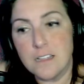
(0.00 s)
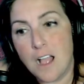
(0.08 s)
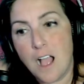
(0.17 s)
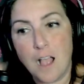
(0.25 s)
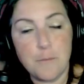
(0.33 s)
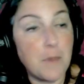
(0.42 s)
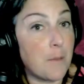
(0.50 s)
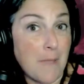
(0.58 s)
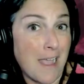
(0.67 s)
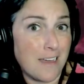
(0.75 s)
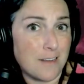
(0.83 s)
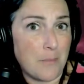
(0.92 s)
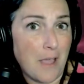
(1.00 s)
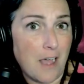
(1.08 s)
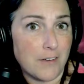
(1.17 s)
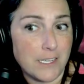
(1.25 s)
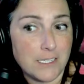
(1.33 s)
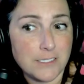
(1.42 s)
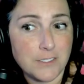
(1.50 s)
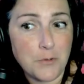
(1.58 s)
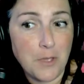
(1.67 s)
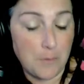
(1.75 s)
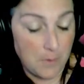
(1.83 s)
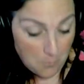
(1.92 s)
I'm not mad about it. Don't
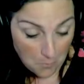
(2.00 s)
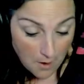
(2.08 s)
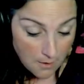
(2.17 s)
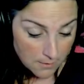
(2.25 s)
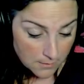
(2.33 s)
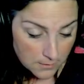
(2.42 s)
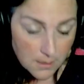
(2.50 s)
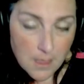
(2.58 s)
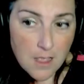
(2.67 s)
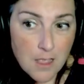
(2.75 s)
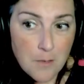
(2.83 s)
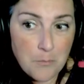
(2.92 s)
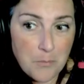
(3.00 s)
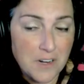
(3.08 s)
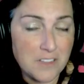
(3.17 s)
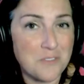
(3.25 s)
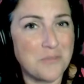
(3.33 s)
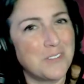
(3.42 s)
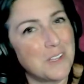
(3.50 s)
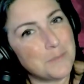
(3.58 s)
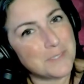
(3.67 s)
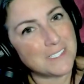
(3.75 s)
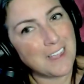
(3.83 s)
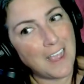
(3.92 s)
get me wrong. But on the flip
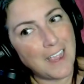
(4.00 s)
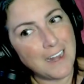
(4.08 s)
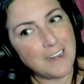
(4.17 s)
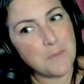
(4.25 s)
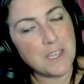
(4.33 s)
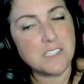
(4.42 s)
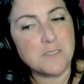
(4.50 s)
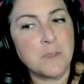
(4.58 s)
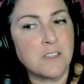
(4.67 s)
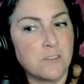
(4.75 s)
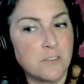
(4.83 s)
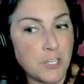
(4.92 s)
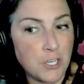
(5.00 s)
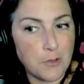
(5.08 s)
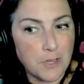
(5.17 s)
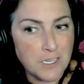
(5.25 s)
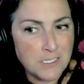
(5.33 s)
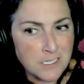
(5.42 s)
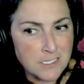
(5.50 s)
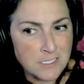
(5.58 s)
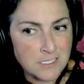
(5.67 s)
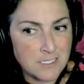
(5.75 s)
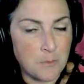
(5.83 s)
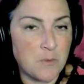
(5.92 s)
side, it makes me a little curious as to
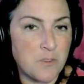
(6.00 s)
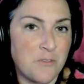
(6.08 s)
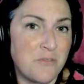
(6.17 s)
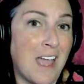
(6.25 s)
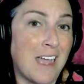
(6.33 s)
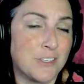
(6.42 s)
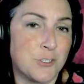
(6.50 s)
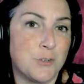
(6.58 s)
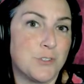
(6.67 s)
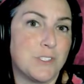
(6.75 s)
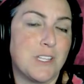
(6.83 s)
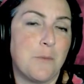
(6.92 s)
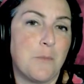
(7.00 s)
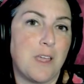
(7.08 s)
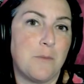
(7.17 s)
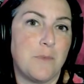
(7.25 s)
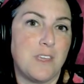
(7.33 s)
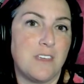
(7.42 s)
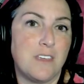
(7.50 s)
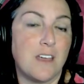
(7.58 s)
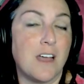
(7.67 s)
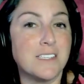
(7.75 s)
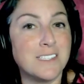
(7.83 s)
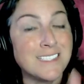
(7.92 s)
some of the factors that might be
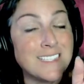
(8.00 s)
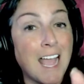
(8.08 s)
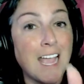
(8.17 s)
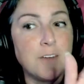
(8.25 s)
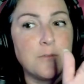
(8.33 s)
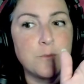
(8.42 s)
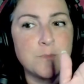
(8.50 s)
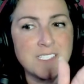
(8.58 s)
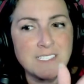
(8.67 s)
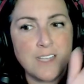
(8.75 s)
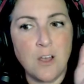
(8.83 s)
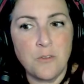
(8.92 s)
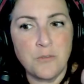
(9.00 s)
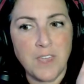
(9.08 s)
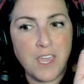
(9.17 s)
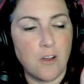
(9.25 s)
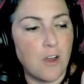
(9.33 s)
aside from self care.